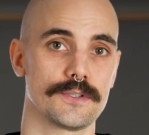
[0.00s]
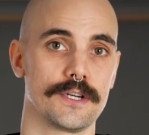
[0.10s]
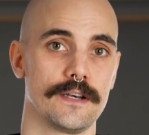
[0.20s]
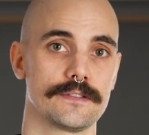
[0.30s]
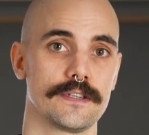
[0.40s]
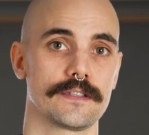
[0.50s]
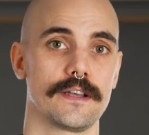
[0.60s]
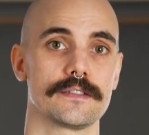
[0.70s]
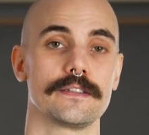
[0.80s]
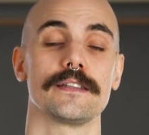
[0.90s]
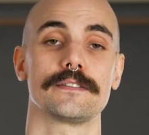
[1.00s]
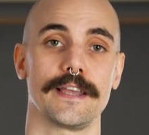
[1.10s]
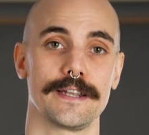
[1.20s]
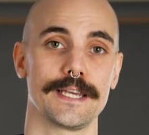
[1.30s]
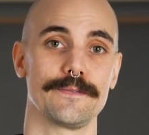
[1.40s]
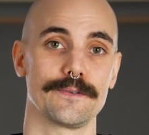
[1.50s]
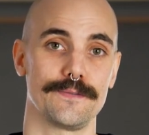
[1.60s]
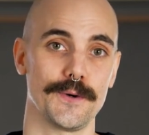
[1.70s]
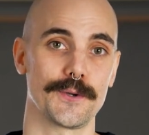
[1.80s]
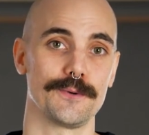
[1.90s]
to contact us at Scandinavian
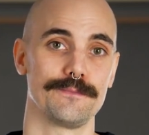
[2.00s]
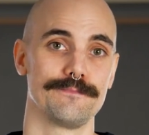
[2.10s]
Photo.